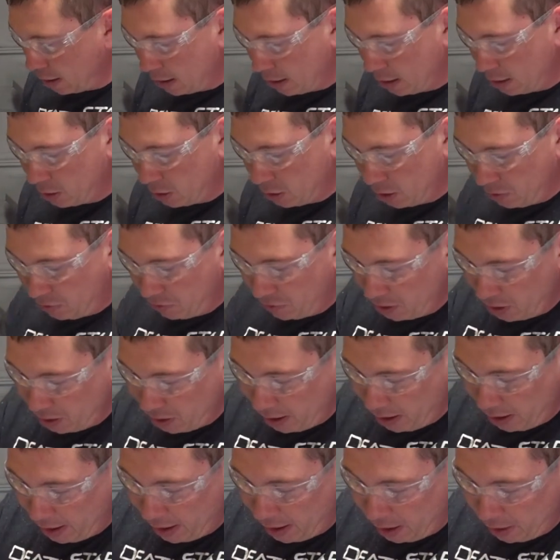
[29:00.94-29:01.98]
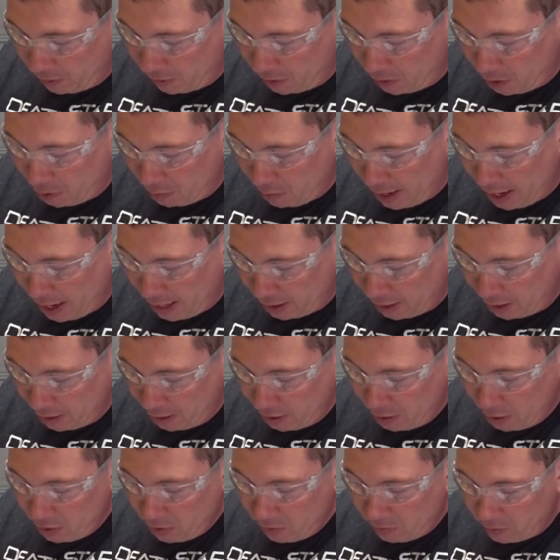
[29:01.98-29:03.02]
so then figured out how far back
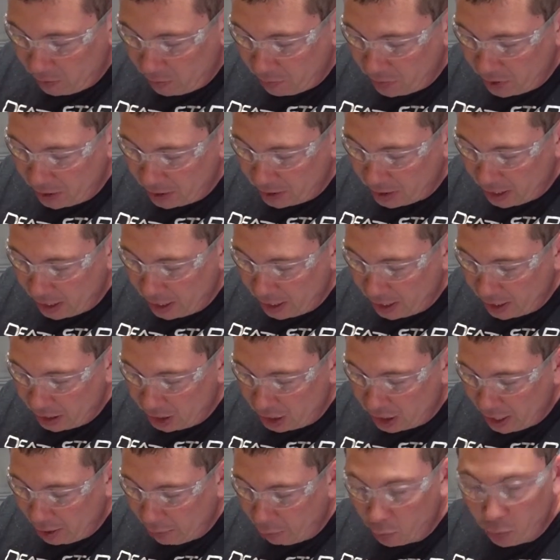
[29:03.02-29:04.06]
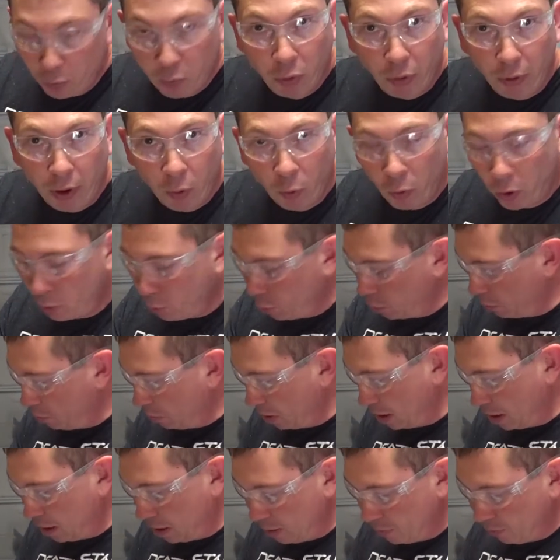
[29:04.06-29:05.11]
from this edge that 0.1 would
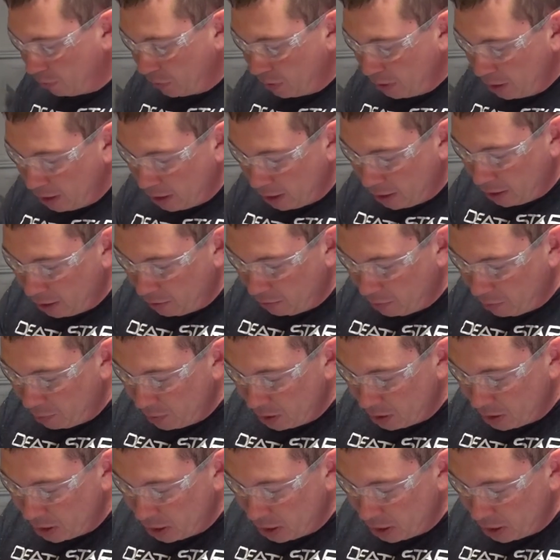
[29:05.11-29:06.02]
be, and then from this